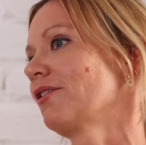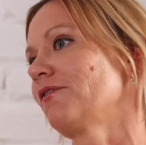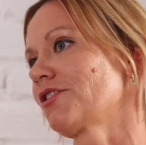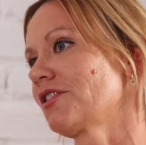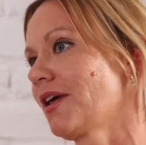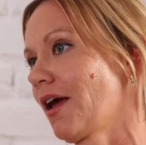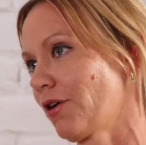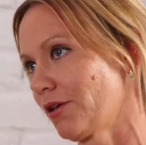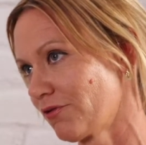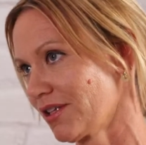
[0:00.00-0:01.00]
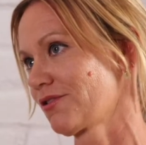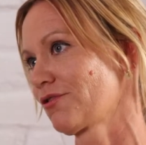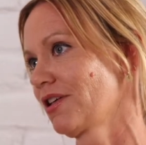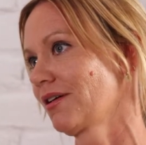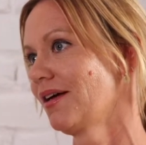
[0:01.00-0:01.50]
good vegetarian
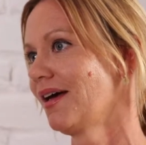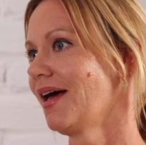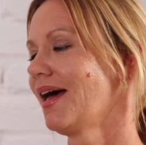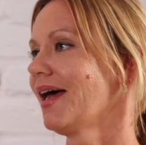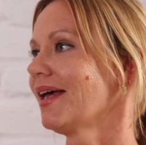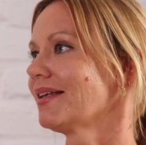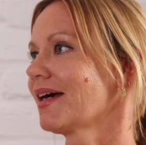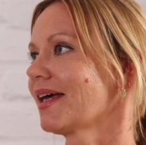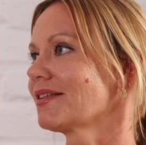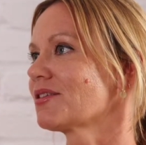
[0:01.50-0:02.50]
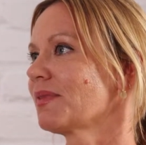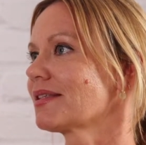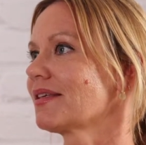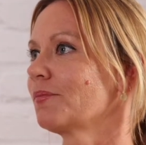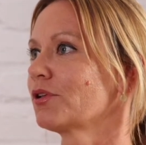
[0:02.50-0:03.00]
restaurant. And I had some
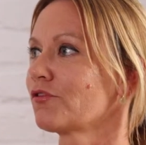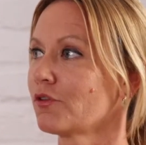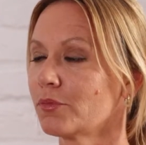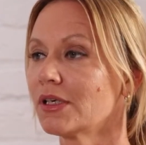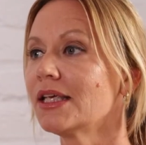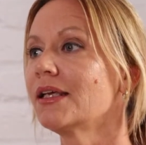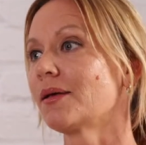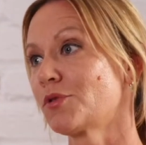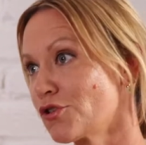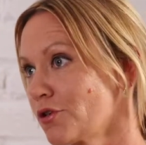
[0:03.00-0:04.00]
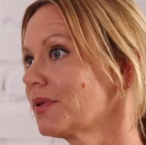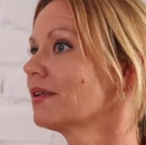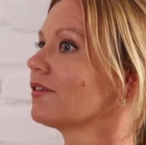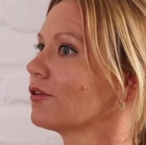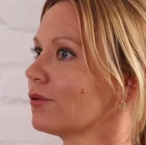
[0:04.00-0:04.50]
examples from Berlin. I'm
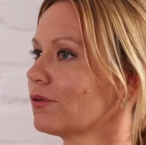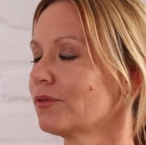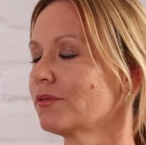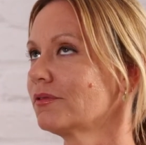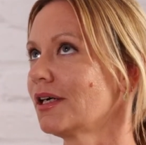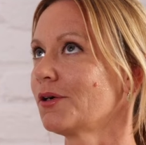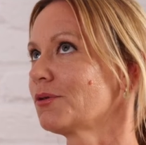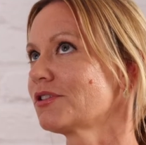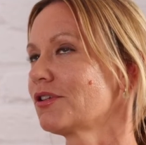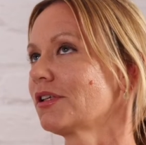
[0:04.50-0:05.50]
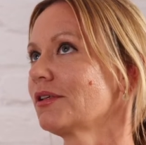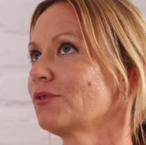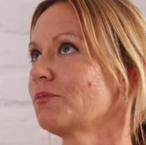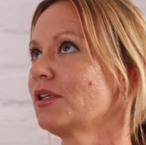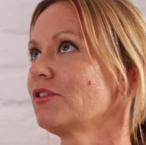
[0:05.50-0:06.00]
German, so I always thought it
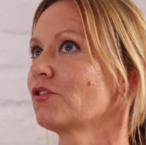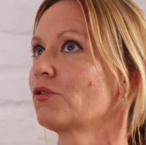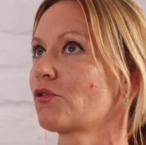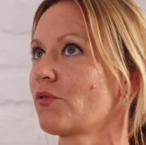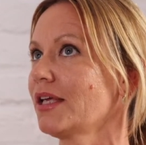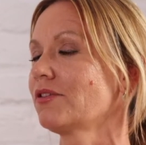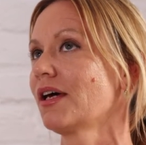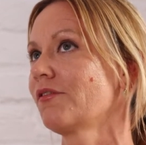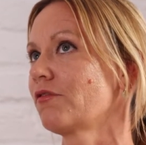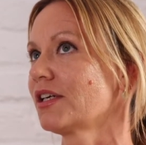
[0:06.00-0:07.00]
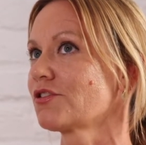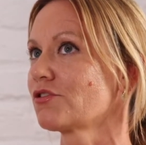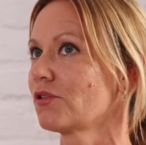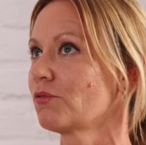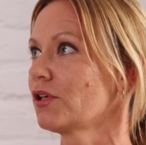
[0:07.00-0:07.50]
would be so great to have a
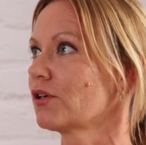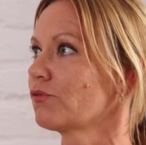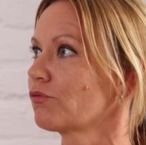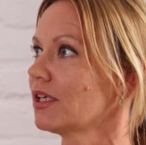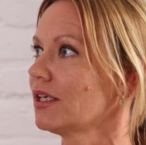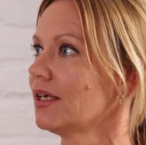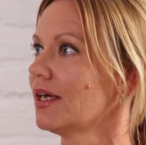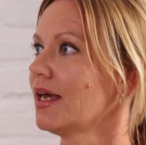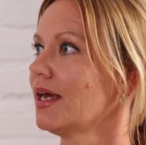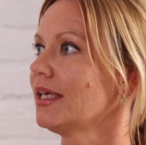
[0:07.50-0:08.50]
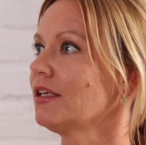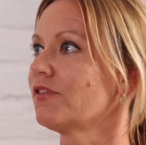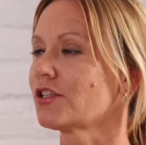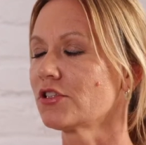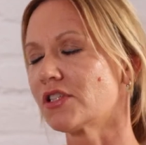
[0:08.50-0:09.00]
restaurant where you could really eat
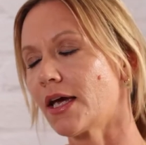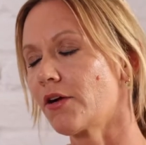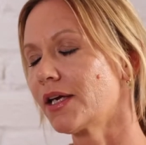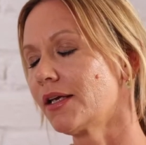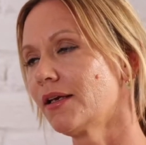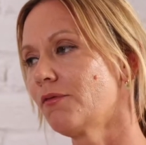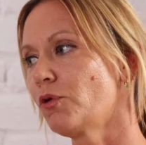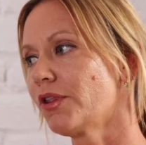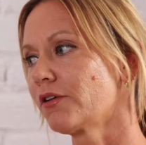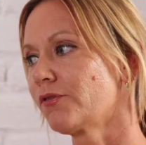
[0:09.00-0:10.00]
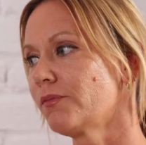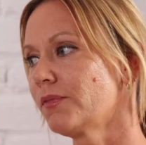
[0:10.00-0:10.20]
vegetarian without